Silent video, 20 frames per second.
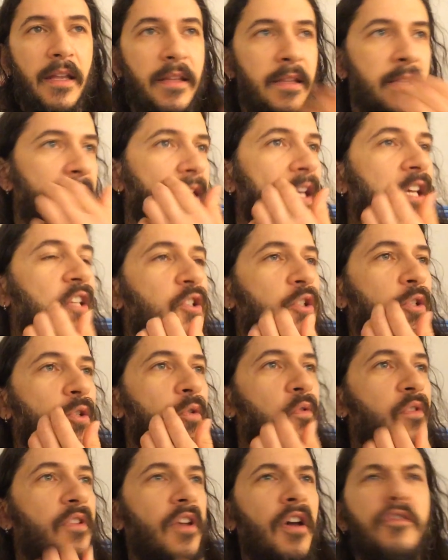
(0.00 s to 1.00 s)
the
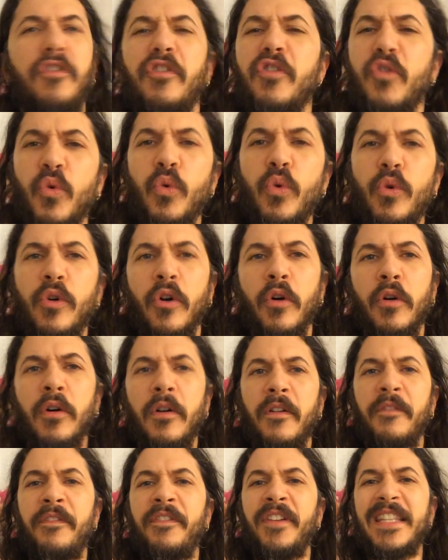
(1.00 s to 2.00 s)
issues of
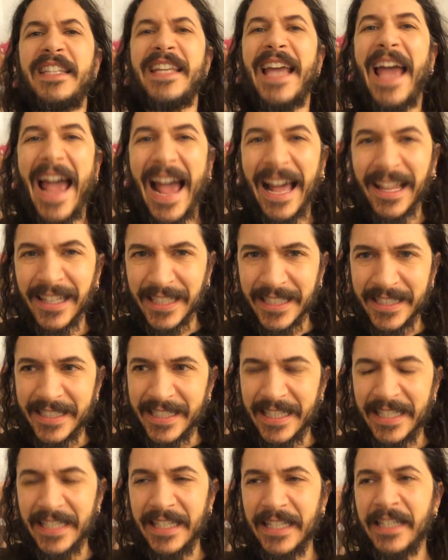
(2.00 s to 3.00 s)
schoolgirl
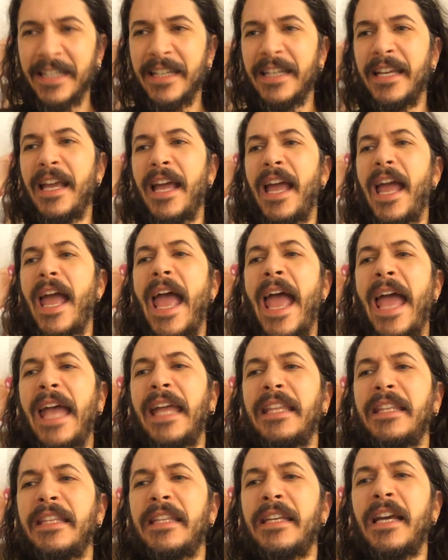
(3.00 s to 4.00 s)
vitality
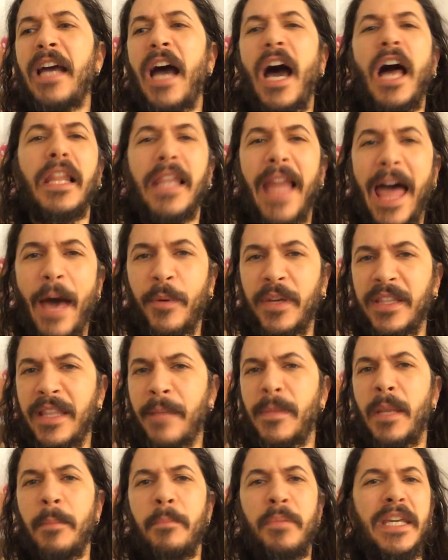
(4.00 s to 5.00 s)
and allowing
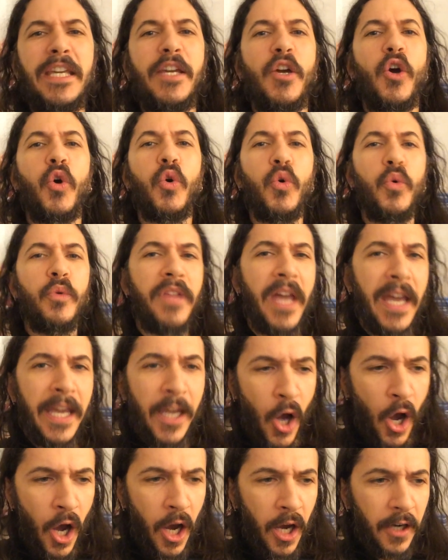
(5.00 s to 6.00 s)
them to be who
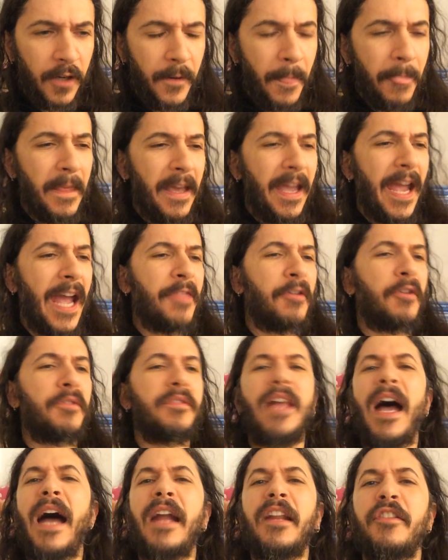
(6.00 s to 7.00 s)
they are, and they're
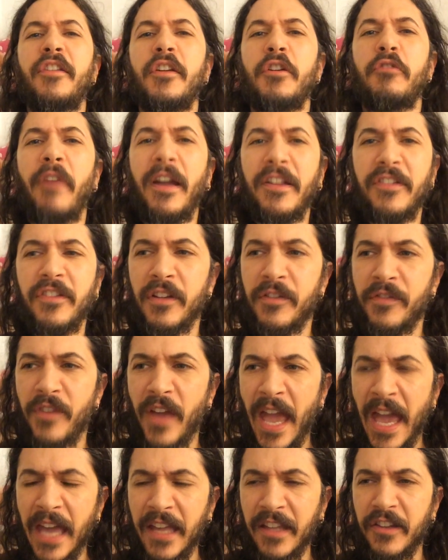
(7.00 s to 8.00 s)
not as aggressive
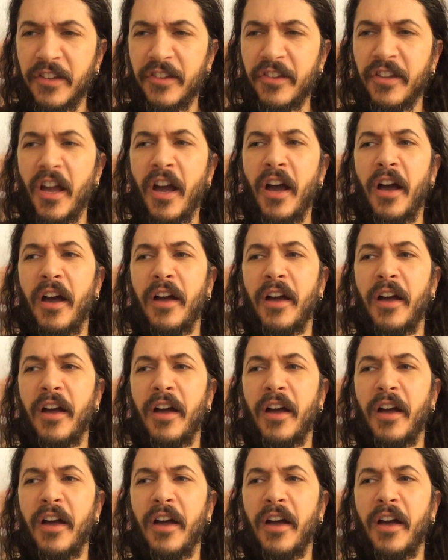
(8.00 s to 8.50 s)
as